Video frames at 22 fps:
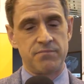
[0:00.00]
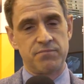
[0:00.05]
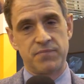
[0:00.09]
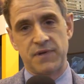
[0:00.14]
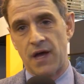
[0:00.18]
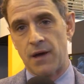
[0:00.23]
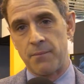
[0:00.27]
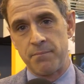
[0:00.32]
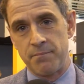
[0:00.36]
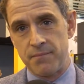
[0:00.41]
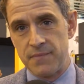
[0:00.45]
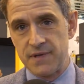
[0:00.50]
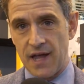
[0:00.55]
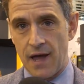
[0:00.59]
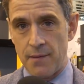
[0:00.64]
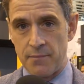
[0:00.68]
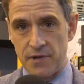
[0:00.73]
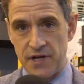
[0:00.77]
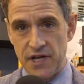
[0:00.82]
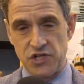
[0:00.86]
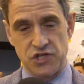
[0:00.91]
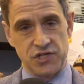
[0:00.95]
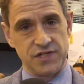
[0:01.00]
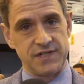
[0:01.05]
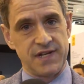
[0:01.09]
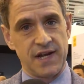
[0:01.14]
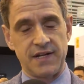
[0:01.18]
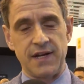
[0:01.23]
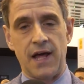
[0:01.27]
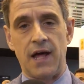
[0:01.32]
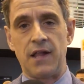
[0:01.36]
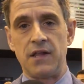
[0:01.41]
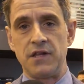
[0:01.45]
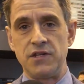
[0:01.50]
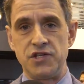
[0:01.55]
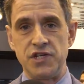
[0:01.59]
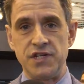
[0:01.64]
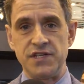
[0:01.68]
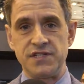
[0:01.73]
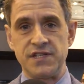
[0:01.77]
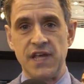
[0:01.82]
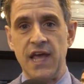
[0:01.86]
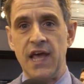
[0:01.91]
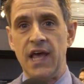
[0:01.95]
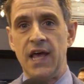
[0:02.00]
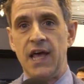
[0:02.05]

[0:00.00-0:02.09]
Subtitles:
combination technologies.